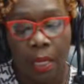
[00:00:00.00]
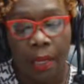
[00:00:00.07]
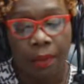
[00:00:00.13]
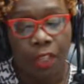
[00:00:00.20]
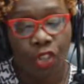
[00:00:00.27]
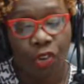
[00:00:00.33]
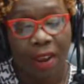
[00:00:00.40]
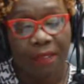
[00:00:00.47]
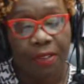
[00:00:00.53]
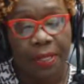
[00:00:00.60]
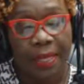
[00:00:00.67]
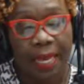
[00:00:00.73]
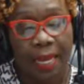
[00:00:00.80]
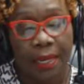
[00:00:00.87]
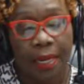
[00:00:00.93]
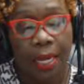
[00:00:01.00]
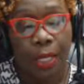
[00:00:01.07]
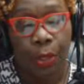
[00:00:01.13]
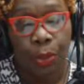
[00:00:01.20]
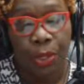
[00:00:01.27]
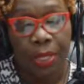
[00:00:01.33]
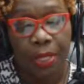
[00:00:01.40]
The driver then
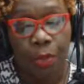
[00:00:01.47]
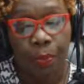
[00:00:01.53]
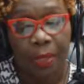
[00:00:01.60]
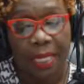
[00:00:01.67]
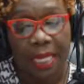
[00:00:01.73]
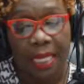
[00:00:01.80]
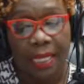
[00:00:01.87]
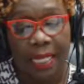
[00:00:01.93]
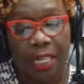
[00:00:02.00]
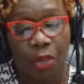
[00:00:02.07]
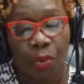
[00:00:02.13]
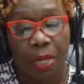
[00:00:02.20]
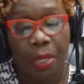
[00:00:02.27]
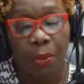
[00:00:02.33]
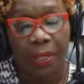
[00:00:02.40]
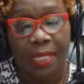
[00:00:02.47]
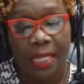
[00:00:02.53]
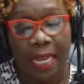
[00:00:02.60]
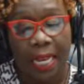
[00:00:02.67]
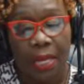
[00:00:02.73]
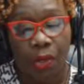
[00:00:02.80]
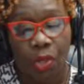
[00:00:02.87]
alerted the police, and Green was
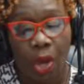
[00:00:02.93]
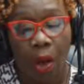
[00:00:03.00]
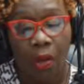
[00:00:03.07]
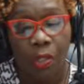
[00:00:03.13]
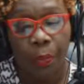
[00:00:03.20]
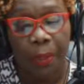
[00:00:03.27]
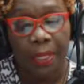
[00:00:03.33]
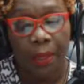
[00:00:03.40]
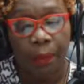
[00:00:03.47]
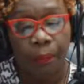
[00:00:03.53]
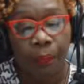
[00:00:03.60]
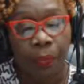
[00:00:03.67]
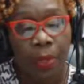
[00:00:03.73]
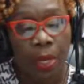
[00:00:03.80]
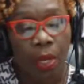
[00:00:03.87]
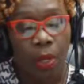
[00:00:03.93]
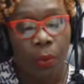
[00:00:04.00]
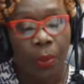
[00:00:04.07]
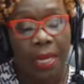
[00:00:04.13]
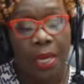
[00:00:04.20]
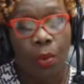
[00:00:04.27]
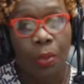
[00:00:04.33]
taken to hospital
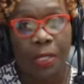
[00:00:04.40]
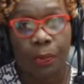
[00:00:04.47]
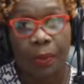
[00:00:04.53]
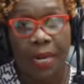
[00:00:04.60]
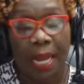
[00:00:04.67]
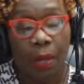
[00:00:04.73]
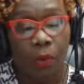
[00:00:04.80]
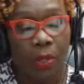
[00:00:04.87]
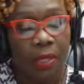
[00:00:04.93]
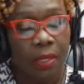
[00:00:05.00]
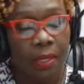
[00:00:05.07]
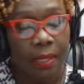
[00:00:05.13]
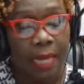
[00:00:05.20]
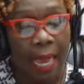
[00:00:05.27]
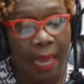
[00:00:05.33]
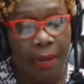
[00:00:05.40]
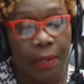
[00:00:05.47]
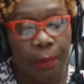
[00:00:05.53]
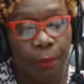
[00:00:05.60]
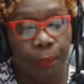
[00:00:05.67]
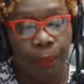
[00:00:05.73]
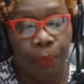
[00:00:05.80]
where he was pronounced dead.
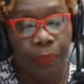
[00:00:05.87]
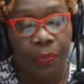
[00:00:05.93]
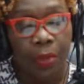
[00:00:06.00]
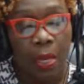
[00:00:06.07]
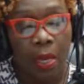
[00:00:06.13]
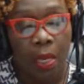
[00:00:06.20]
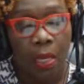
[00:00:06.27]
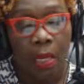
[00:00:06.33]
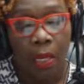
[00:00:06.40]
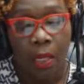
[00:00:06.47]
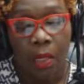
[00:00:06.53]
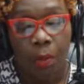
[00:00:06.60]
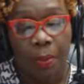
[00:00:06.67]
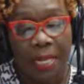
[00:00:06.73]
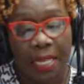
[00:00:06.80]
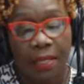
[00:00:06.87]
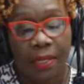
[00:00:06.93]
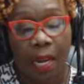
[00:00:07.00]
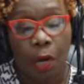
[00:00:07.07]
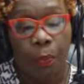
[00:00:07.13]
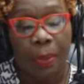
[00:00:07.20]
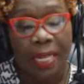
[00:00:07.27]
The police
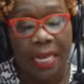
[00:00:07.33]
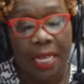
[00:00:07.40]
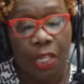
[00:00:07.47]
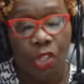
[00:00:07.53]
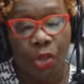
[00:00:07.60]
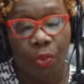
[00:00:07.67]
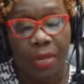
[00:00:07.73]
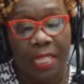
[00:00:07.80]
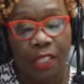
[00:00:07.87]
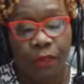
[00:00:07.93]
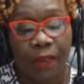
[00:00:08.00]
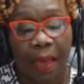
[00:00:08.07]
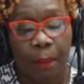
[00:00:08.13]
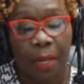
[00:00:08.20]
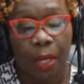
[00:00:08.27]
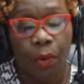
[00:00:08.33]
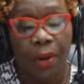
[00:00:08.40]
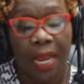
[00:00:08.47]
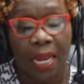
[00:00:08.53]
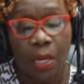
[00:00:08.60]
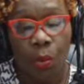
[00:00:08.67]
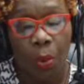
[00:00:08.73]
are appealing to Green's family or
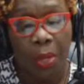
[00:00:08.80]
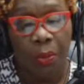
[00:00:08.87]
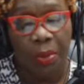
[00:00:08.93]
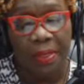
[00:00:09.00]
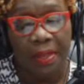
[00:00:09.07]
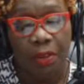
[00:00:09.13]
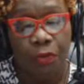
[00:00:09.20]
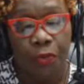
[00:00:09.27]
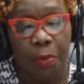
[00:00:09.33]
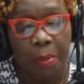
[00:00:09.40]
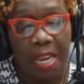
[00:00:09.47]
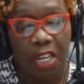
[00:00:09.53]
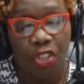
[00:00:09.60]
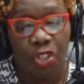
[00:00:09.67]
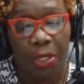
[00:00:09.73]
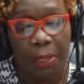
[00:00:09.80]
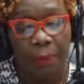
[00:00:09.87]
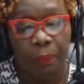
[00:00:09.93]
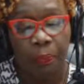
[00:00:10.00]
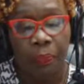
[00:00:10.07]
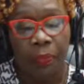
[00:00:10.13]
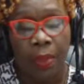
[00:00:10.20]
anyone with information
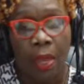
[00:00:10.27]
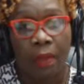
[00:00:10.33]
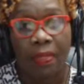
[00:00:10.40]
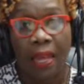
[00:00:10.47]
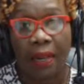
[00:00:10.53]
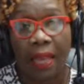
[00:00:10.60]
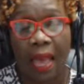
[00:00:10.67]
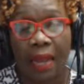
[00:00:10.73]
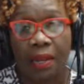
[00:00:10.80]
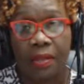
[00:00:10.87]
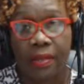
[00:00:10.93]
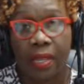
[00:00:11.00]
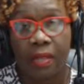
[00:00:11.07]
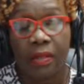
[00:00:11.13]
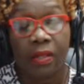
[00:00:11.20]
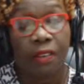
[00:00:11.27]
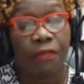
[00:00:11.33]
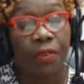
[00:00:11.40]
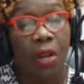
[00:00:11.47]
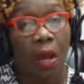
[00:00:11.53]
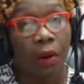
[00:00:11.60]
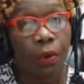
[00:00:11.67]
that can assist. If
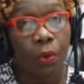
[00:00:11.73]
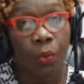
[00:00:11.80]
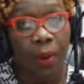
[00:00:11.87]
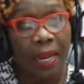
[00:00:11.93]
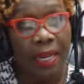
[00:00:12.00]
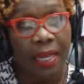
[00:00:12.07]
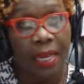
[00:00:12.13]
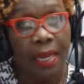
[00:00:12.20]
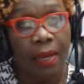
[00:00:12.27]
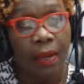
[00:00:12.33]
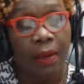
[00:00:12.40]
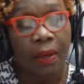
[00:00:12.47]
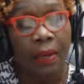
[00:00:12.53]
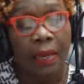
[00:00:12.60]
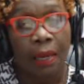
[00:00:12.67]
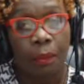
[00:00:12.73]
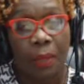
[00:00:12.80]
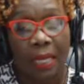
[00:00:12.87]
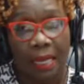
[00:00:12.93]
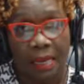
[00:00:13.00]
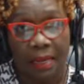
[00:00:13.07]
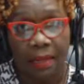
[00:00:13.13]
not already,
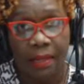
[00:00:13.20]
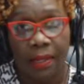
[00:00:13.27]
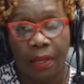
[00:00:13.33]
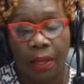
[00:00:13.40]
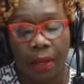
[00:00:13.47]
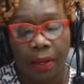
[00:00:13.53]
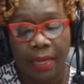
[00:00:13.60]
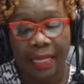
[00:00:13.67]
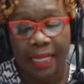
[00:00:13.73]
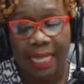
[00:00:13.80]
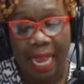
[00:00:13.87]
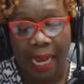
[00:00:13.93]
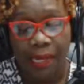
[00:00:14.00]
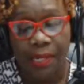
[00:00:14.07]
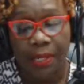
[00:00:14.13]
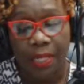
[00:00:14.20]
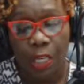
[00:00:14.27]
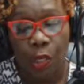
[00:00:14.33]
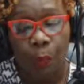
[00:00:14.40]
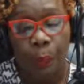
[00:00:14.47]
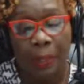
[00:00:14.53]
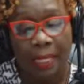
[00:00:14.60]
please contact
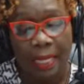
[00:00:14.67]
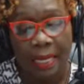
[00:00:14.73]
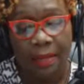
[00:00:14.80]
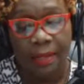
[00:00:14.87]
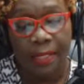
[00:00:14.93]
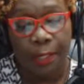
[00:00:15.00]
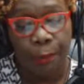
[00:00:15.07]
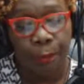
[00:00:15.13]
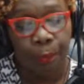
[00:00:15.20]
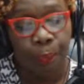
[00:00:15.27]
the police.